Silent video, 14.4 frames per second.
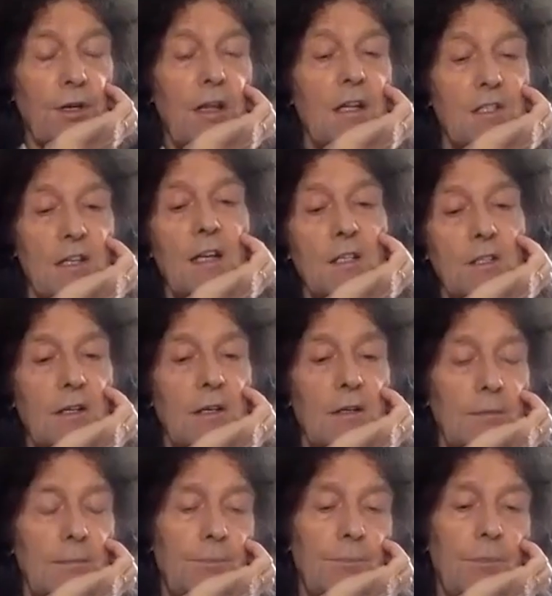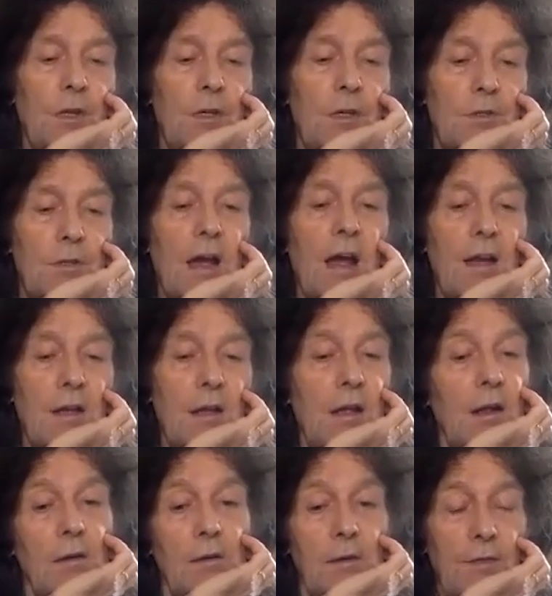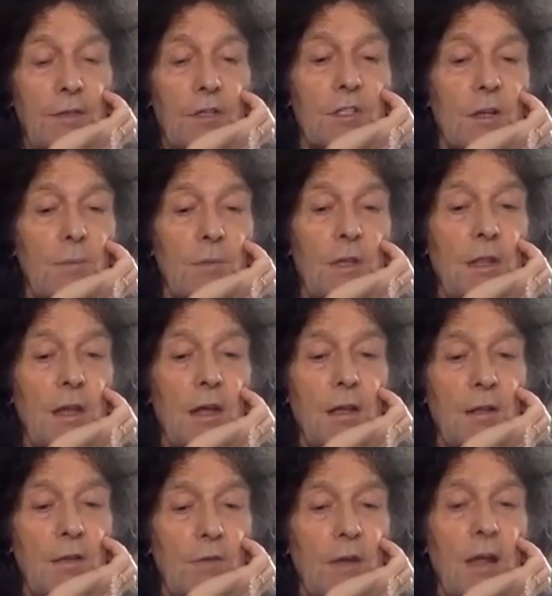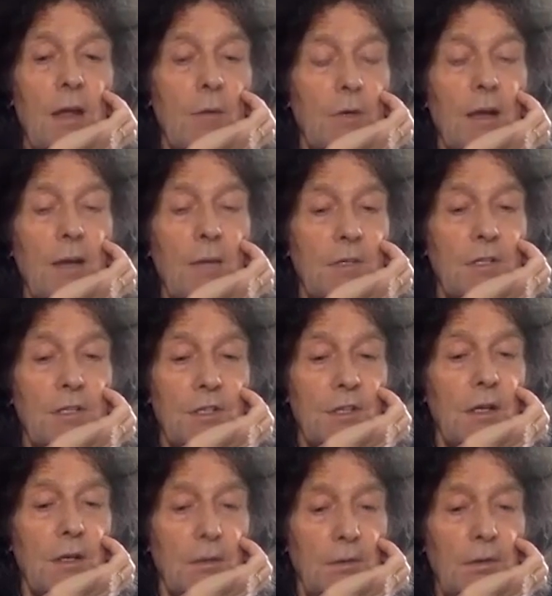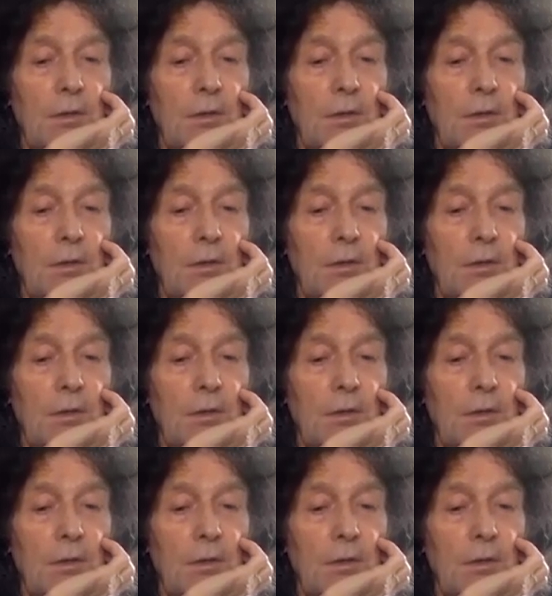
He said to to Andy, uh, if there's something there that Ray would like me to sing,